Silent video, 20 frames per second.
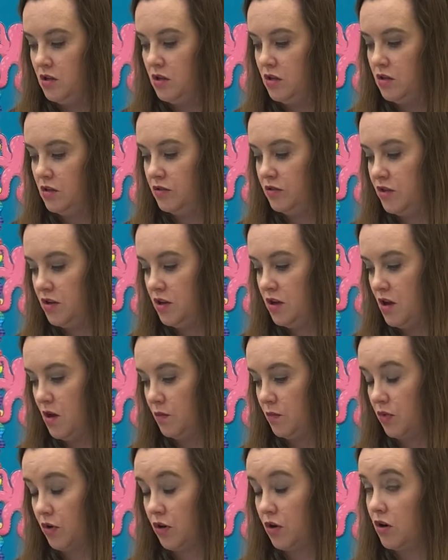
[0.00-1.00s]
the
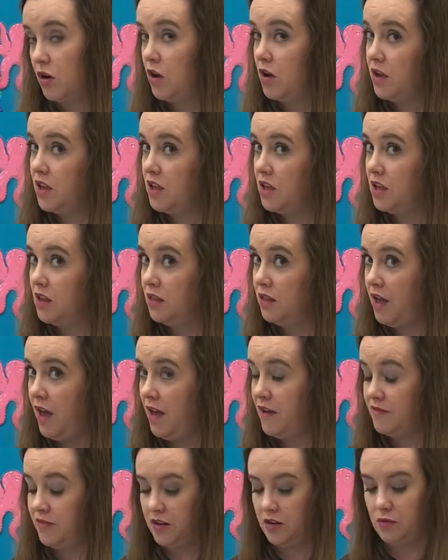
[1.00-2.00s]
number
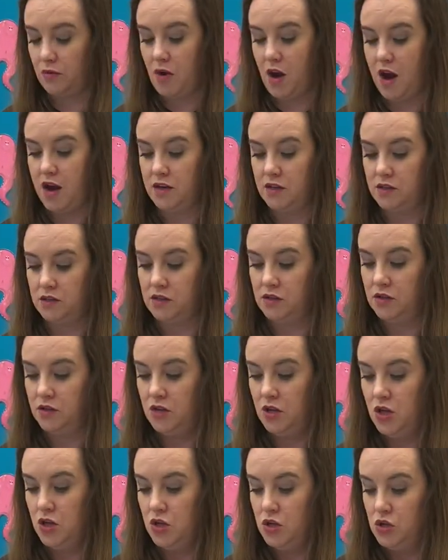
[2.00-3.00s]
11, right?
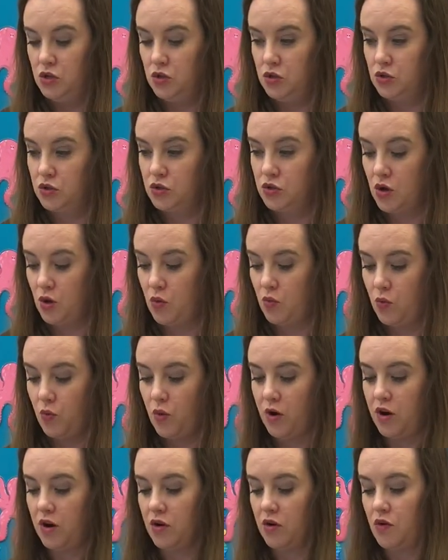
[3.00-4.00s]
So
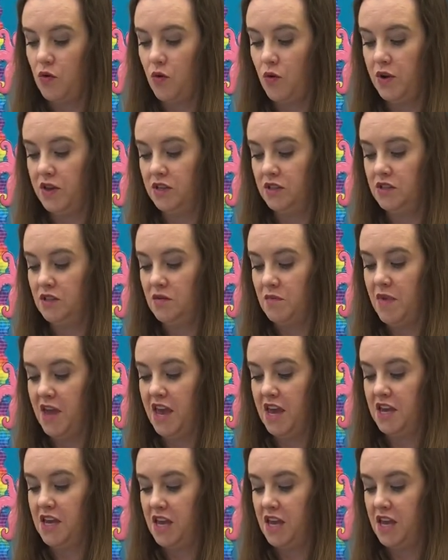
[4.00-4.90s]
we're going to make